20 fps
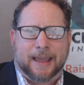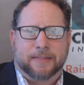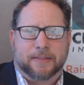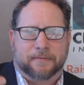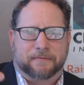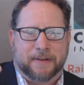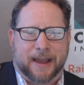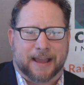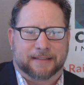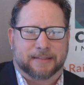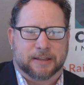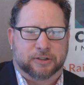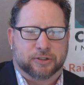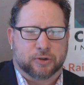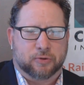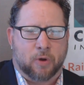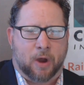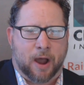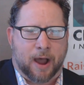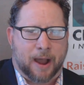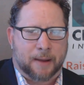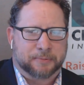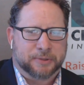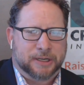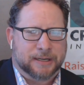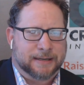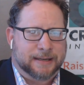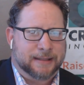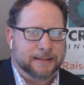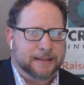And the fact that you
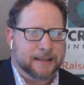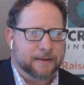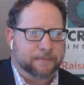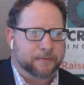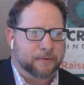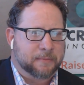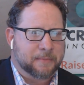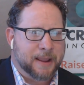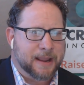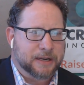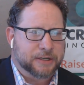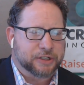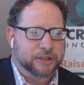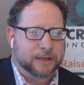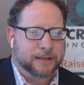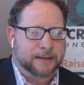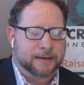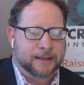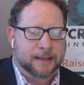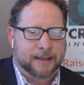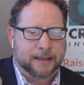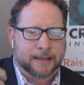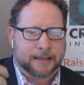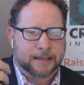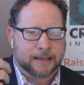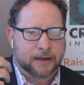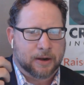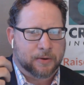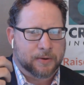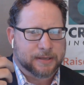optioned in the information,
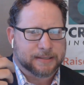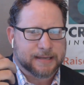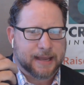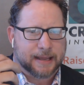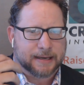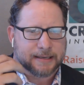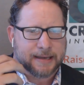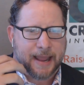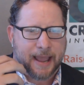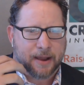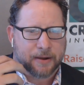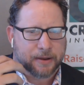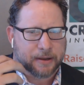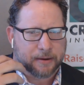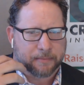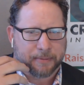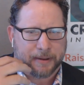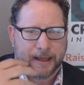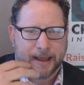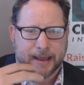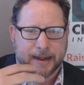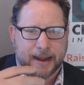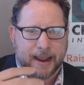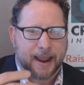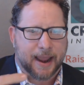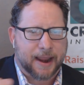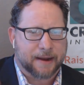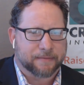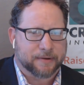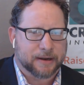is that now going to apply
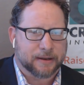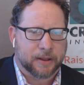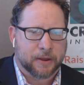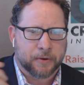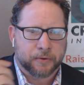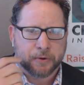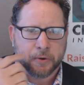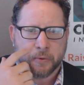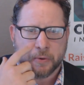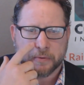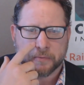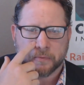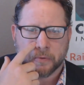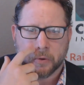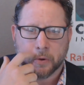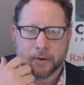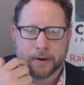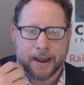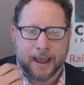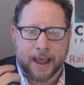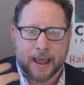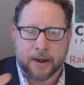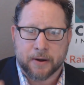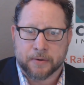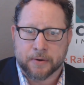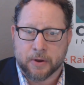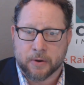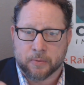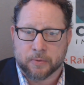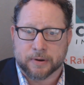to every loan going forward? I
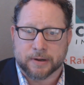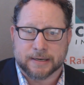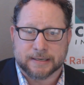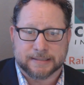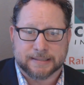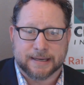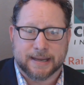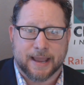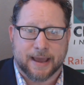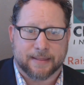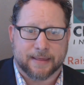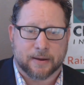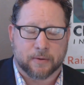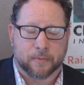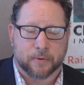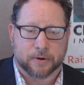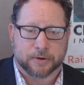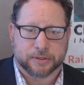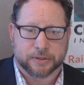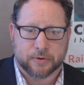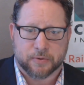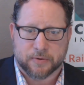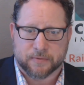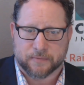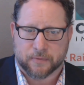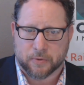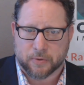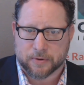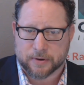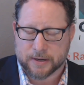don't know. We're going to see how that works going
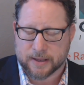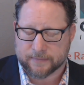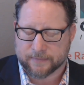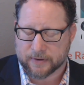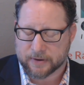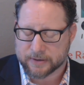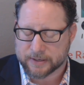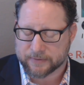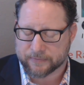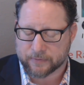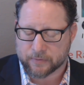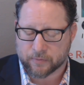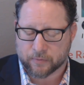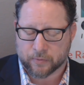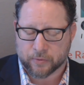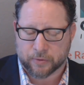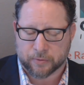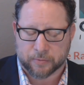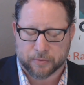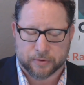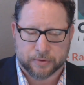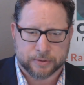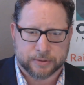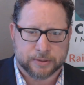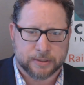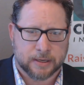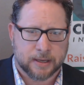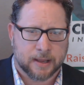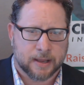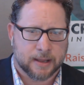forward. I've heard different
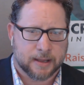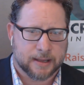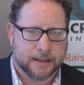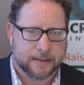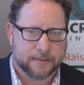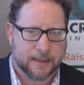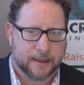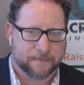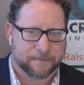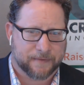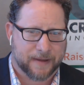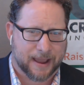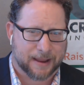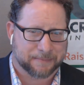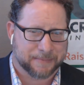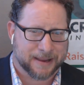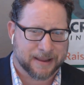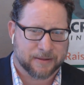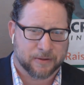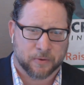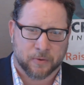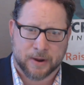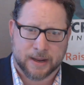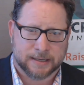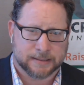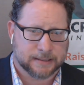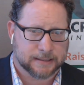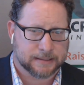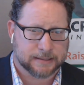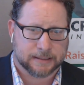rumors in that fact. Either way,
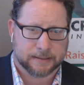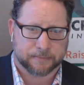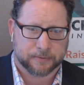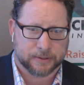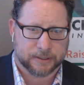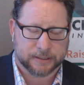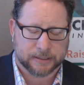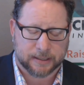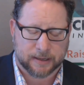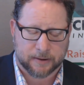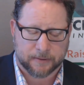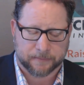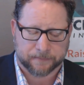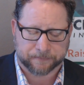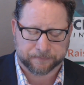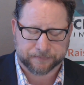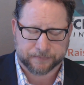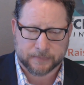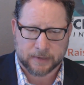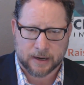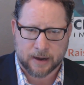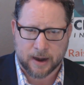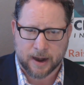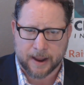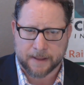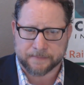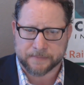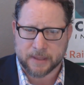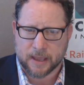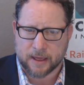it's a slippery slope. All
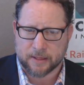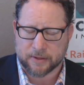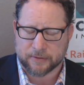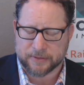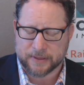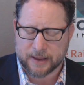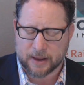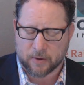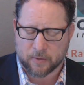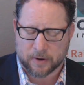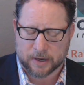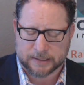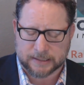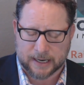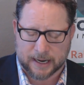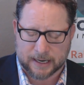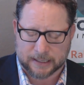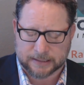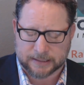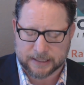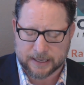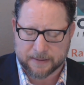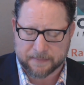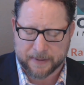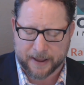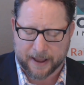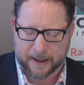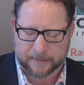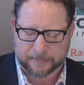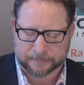right. The other thing I want to talk to you
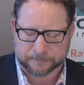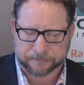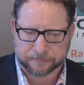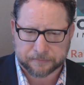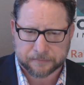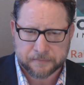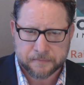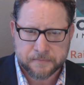about